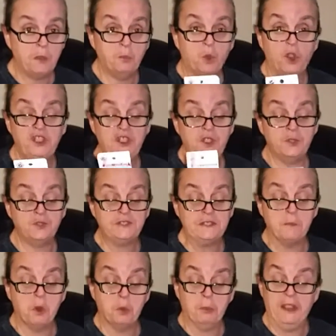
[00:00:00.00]
I'm going to use
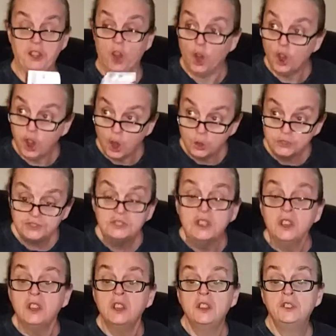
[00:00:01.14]
them on my doll clothes
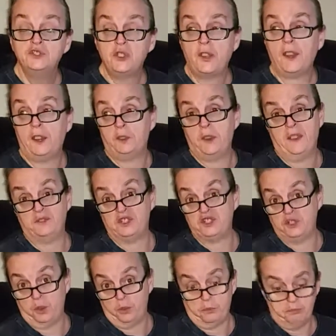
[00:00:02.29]
so that I don't have to
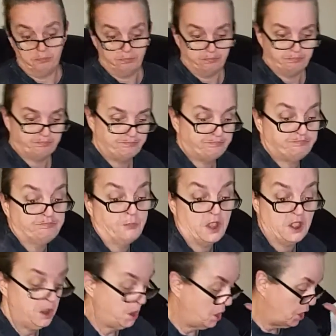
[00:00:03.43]
sew them.
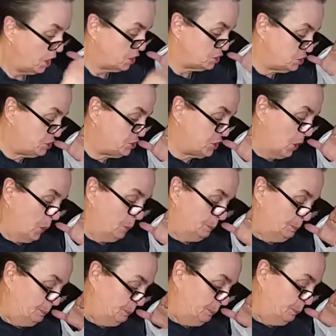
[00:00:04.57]
So,
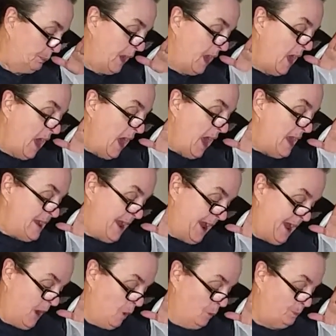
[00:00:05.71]

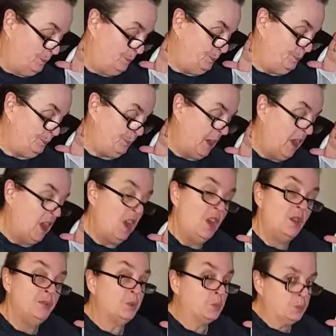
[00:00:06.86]
now,
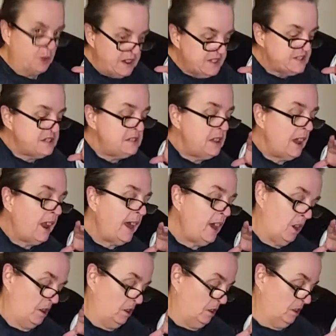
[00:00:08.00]
the reason that I
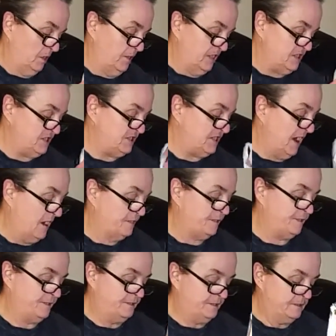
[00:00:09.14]
got all of this stuff
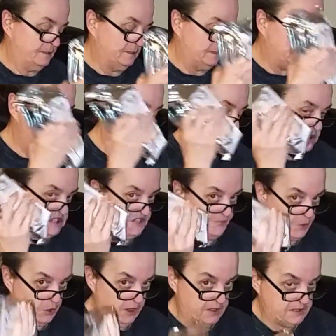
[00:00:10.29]
is
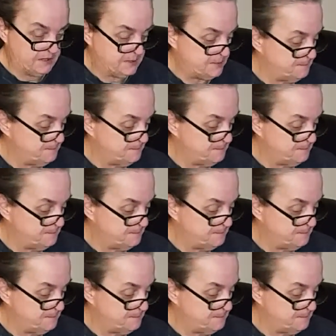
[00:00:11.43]
for this.